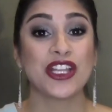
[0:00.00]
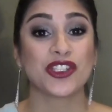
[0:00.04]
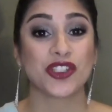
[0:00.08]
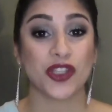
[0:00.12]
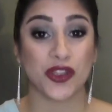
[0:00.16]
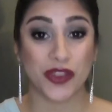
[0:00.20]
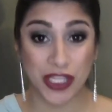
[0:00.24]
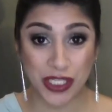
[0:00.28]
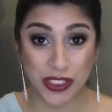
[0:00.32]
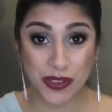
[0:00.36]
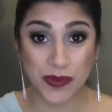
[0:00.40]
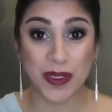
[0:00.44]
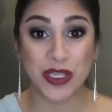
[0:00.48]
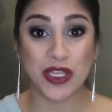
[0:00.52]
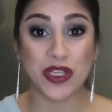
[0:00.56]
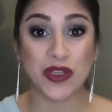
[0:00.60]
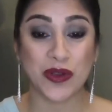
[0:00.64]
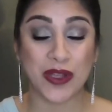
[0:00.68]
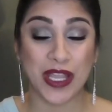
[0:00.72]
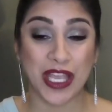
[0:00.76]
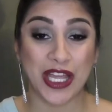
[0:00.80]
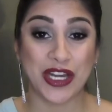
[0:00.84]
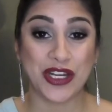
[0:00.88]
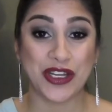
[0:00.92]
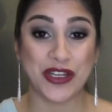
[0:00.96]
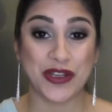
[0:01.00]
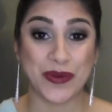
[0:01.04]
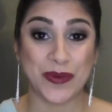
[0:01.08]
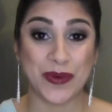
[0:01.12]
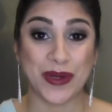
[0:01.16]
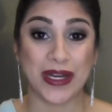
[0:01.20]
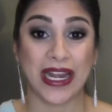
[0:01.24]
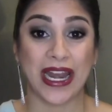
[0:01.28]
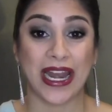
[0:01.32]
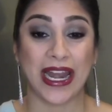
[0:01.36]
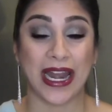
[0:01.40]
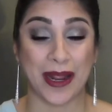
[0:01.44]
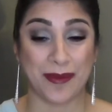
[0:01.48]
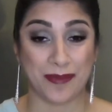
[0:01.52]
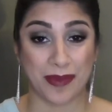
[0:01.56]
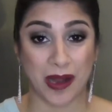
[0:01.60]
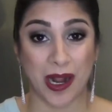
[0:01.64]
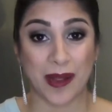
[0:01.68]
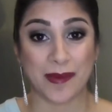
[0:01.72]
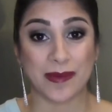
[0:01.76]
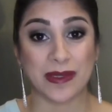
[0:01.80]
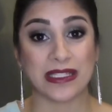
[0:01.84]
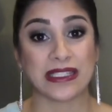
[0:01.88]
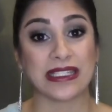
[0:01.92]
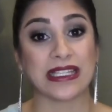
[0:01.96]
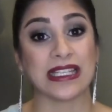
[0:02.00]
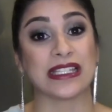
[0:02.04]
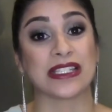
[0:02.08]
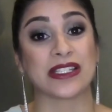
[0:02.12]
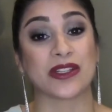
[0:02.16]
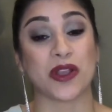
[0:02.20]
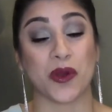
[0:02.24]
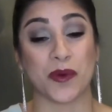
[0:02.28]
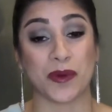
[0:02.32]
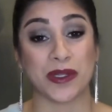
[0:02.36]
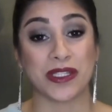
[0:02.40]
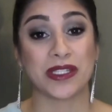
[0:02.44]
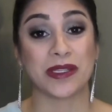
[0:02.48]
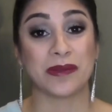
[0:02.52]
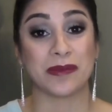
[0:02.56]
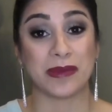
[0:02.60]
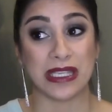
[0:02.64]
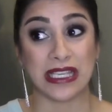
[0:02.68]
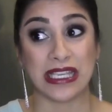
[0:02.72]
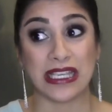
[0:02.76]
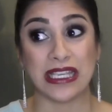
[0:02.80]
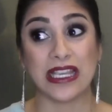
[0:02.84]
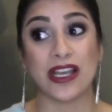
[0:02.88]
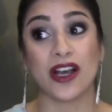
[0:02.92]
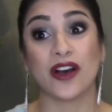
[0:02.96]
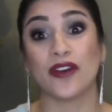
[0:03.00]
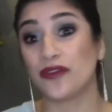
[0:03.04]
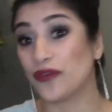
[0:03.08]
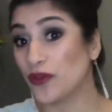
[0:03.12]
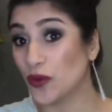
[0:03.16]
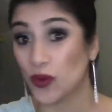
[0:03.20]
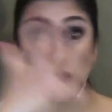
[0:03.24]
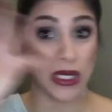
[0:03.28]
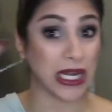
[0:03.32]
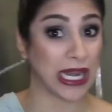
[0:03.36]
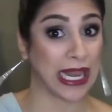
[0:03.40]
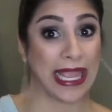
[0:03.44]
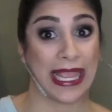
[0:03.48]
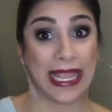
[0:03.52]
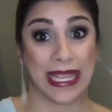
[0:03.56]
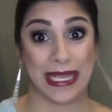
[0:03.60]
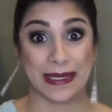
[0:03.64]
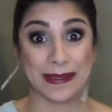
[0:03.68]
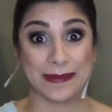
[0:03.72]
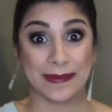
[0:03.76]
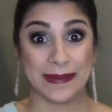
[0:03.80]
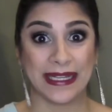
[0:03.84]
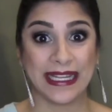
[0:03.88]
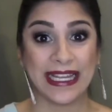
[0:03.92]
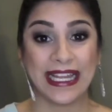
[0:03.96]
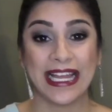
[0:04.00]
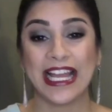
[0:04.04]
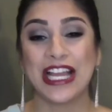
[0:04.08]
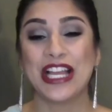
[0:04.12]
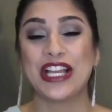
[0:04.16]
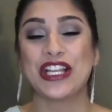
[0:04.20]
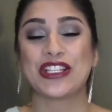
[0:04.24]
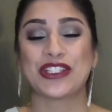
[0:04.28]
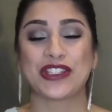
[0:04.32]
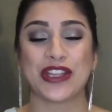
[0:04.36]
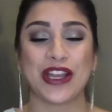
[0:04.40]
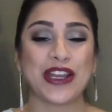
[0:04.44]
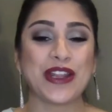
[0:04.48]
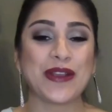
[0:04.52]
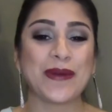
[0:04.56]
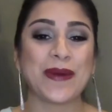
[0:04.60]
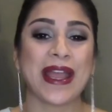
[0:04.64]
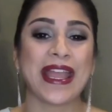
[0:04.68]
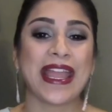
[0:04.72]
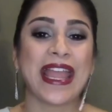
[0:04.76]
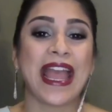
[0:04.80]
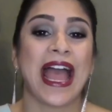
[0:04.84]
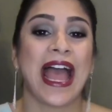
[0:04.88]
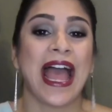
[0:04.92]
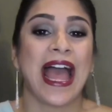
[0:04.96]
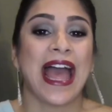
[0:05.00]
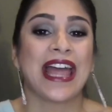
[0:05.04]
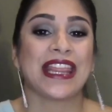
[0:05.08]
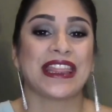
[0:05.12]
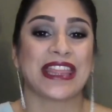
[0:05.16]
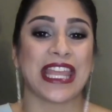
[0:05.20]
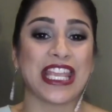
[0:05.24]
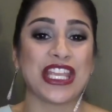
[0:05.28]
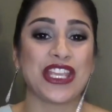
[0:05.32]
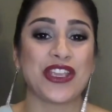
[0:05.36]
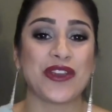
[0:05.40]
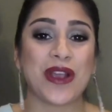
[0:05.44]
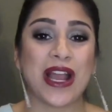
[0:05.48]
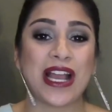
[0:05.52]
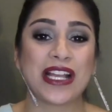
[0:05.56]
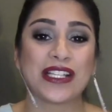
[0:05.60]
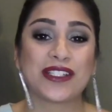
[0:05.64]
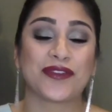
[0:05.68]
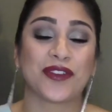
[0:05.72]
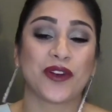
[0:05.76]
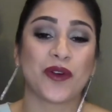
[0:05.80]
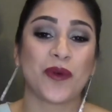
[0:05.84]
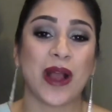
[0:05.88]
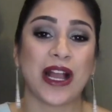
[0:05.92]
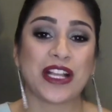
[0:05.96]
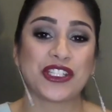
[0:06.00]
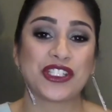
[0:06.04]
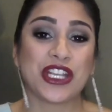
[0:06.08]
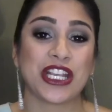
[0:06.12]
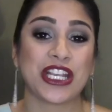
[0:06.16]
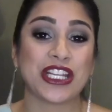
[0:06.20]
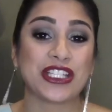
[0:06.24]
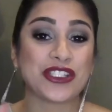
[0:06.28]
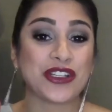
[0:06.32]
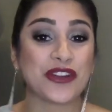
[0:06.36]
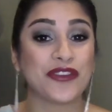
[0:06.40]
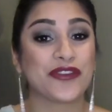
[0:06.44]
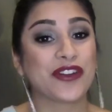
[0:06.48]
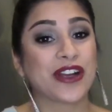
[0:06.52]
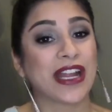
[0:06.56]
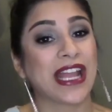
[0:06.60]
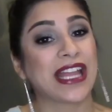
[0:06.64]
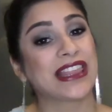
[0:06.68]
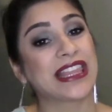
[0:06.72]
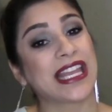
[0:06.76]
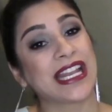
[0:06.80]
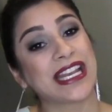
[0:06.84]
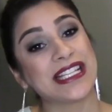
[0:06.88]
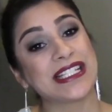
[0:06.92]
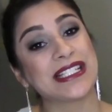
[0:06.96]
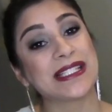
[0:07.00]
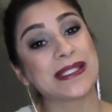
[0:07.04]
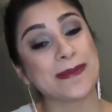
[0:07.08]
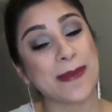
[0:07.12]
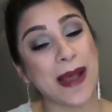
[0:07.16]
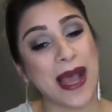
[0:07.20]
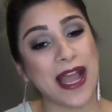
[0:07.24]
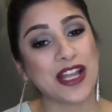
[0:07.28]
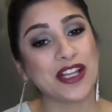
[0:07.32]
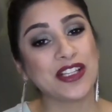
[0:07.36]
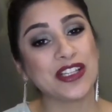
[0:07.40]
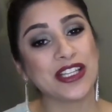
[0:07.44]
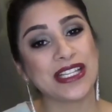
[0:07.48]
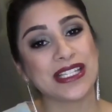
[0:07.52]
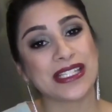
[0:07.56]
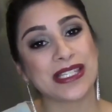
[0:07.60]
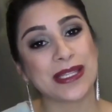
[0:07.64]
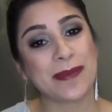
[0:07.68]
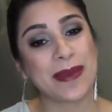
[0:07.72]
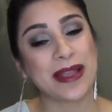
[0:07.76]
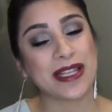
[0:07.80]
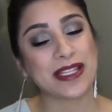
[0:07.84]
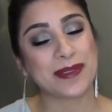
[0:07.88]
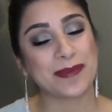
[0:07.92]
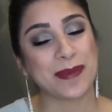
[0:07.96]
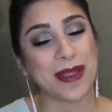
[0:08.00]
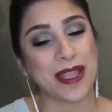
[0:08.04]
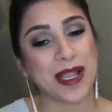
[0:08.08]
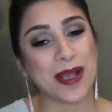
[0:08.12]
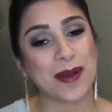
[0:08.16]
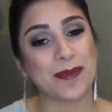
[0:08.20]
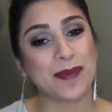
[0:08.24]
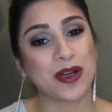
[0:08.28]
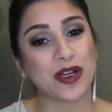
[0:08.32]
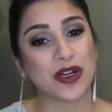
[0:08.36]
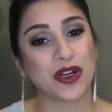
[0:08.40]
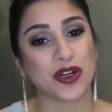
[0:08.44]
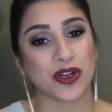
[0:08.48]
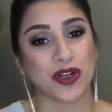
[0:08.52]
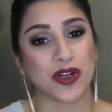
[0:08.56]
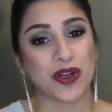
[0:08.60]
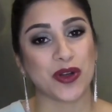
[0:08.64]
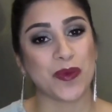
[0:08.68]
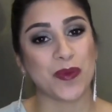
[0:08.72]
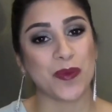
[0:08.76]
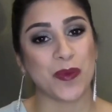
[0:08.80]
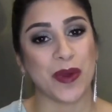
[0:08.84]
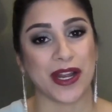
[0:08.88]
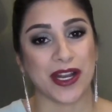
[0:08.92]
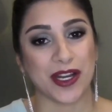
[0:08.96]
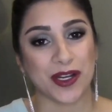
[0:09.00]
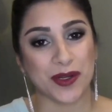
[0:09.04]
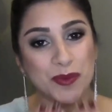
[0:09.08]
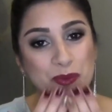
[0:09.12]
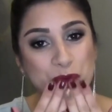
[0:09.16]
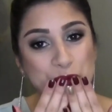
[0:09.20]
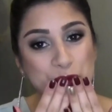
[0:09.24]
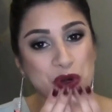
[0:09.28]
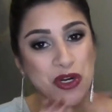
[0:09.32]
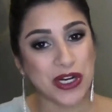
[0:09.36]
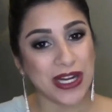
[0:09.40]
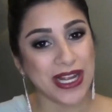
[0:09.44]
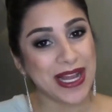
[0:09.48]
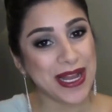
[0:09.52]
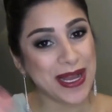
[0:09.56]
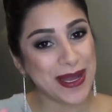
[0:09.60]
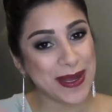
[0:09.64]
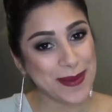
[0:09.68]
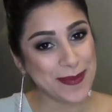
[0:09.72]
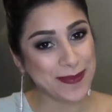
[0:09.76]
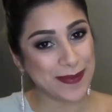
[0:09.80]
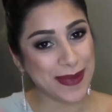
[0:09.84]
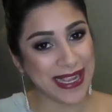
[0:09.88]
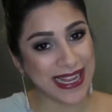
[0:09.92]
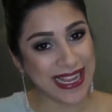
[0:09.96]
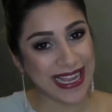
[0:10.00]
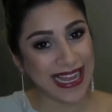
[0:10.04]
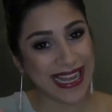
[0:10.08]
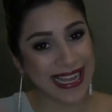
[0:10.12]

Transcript: So this week you'll get a new one, and I promise it's going to be full glam. So anyway, thank you guys for watching, and don't forget that a smile is the best makeup a girl can wear. Bye